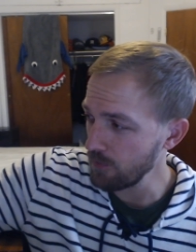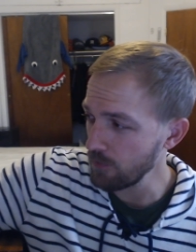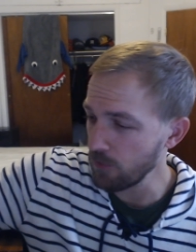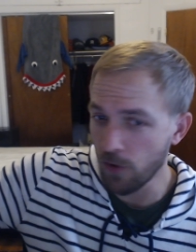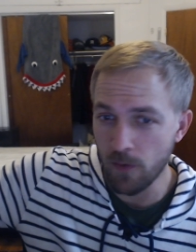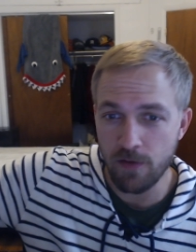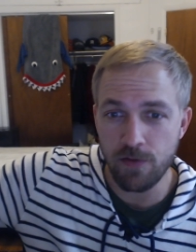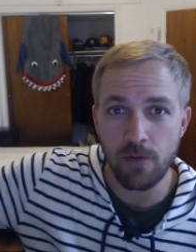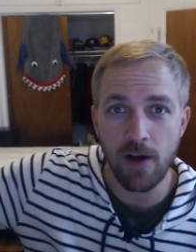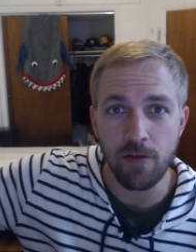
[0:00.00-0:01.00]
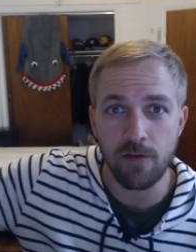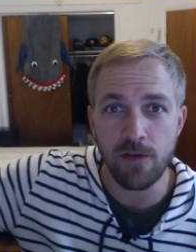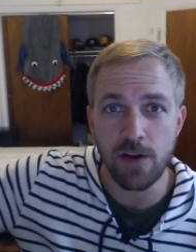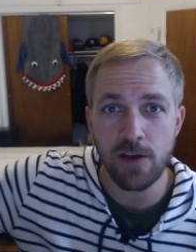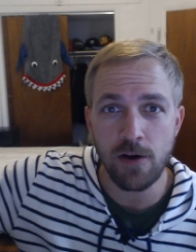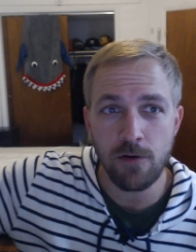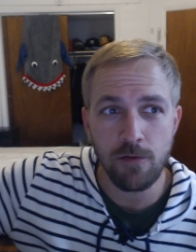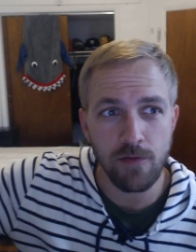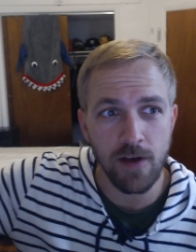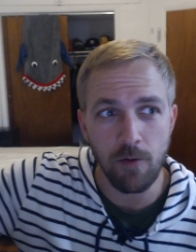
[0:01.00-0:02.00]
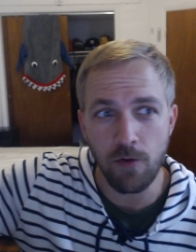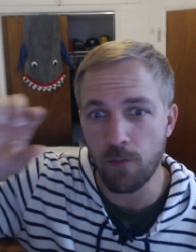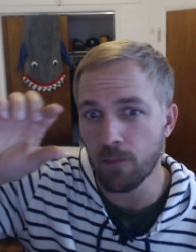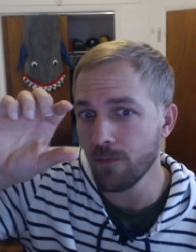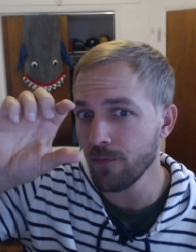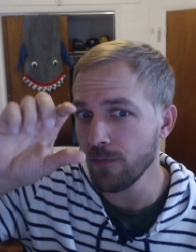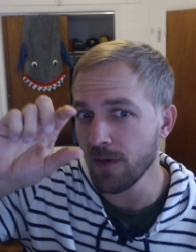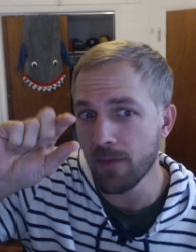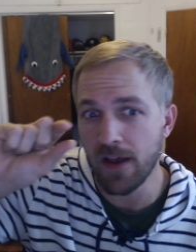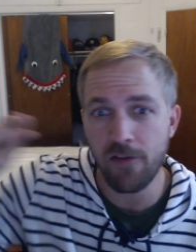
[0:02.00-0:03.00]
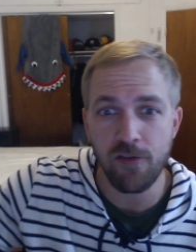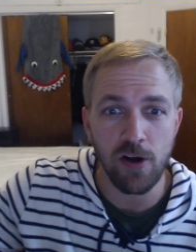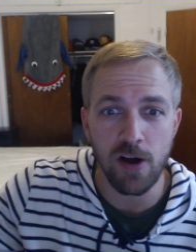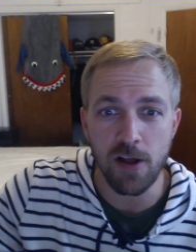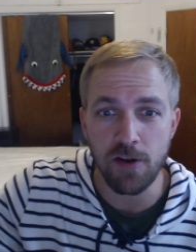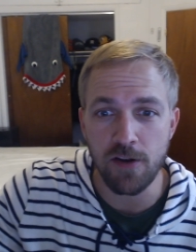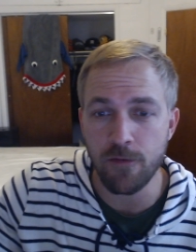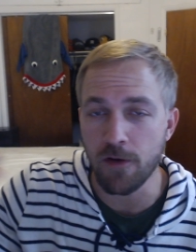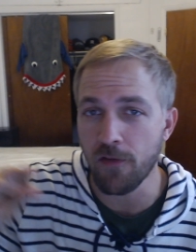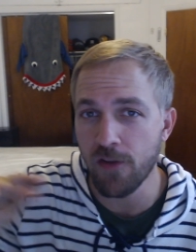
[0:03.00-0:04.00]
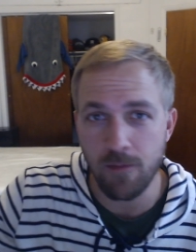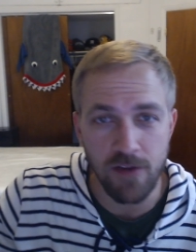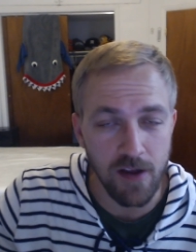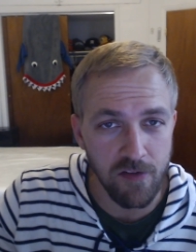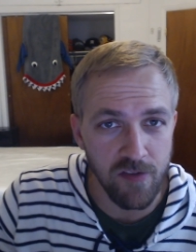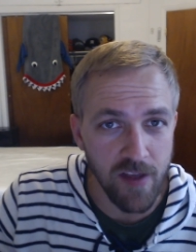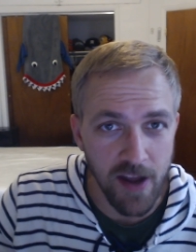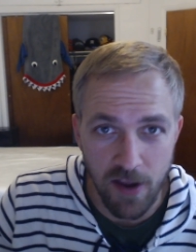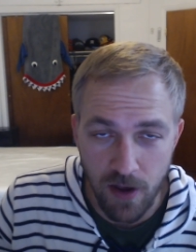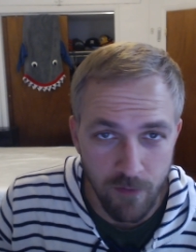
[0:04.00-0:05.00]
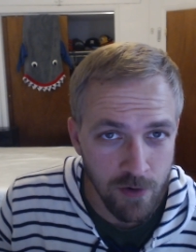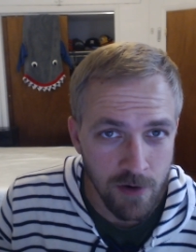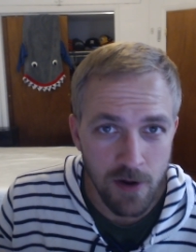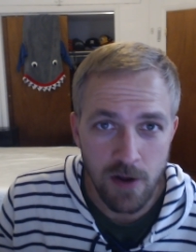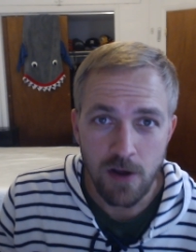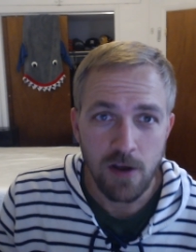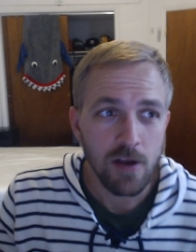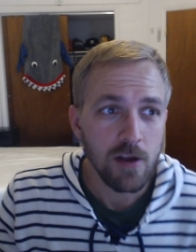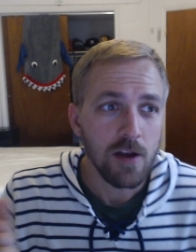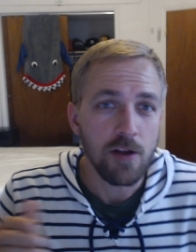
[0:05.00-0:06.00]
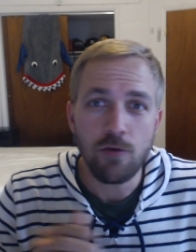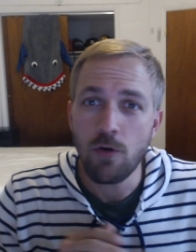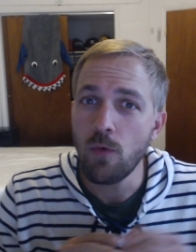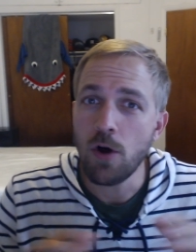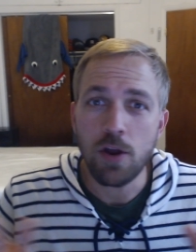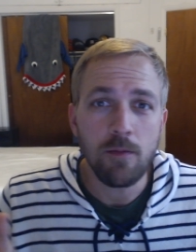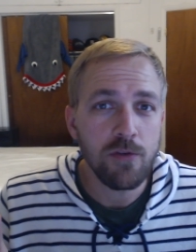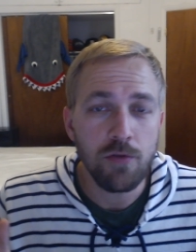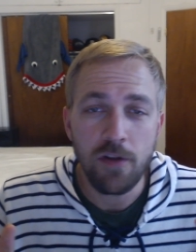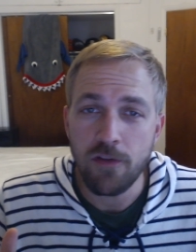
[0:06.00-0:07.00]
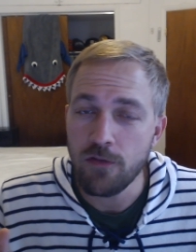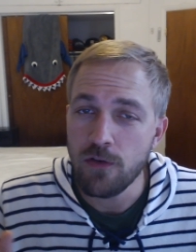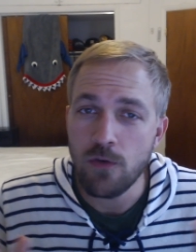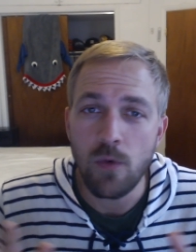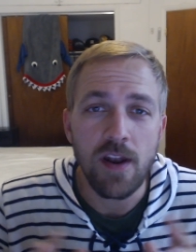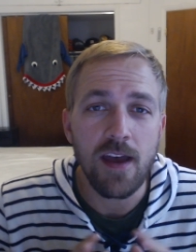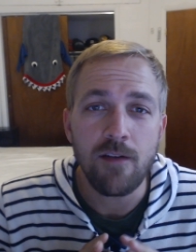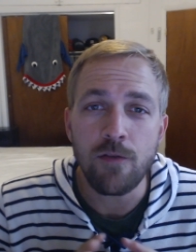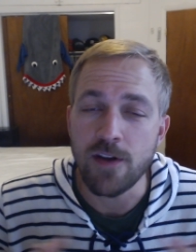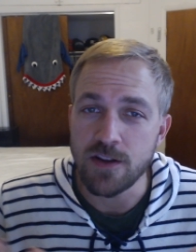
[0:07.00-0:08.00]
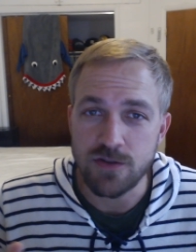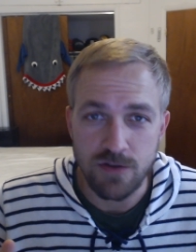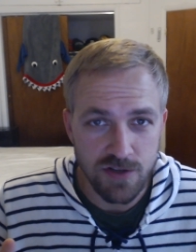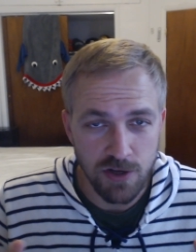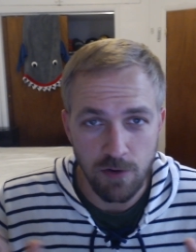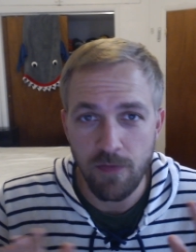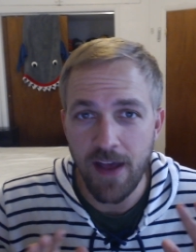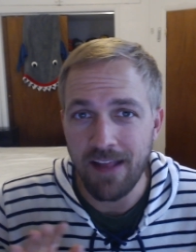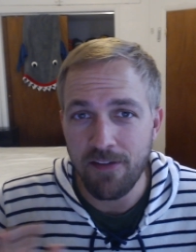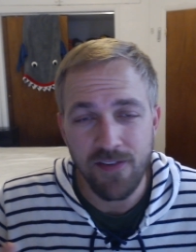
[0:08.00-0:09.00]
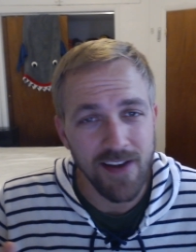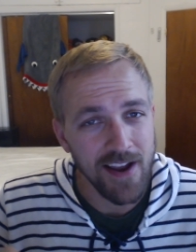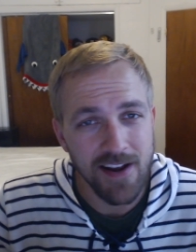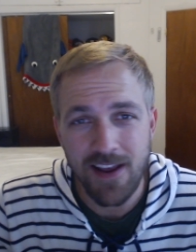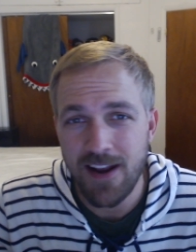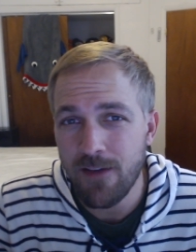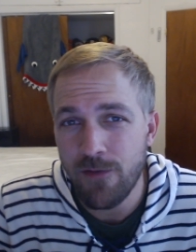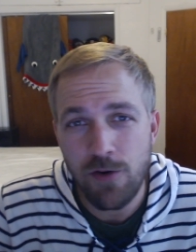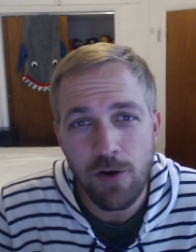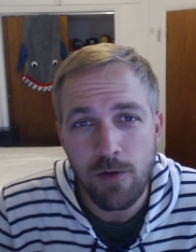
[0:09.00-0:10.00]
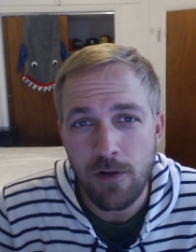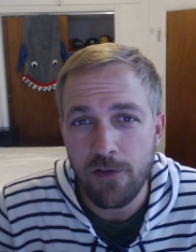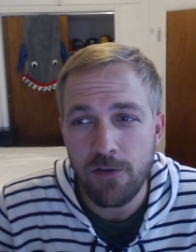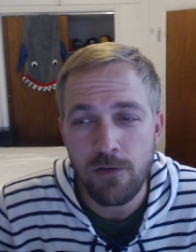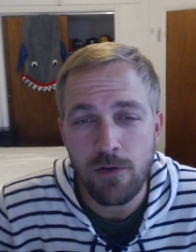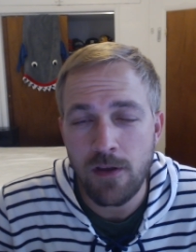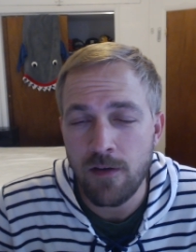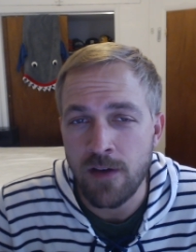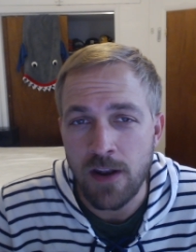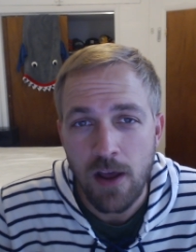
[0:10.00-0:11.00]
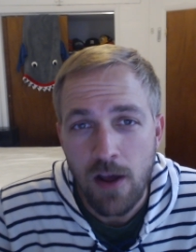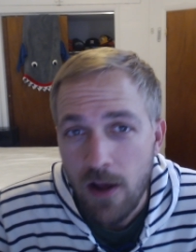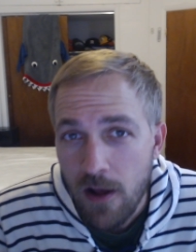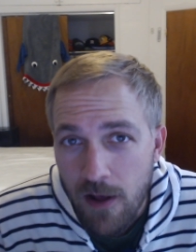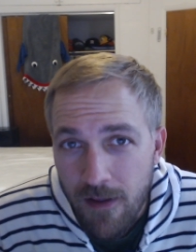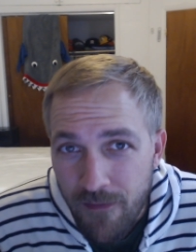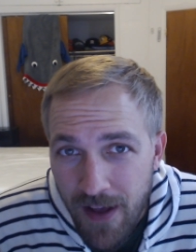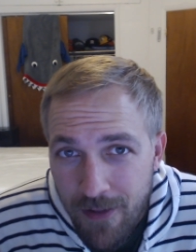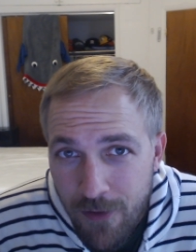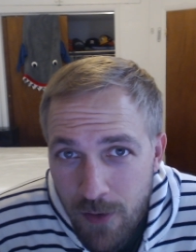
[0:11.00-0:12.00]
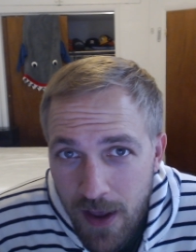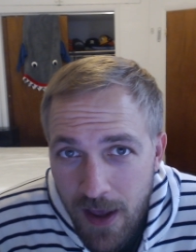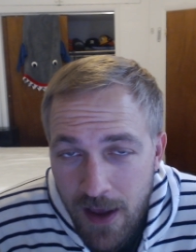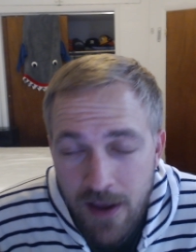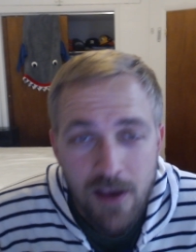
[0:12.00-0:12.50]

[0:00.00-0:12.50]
going throughout the video that will be based on different subjects that I cover. And you are welcome to listen to whatever interests you. That's fine. And if you don't want to listen to any of it, that's okay.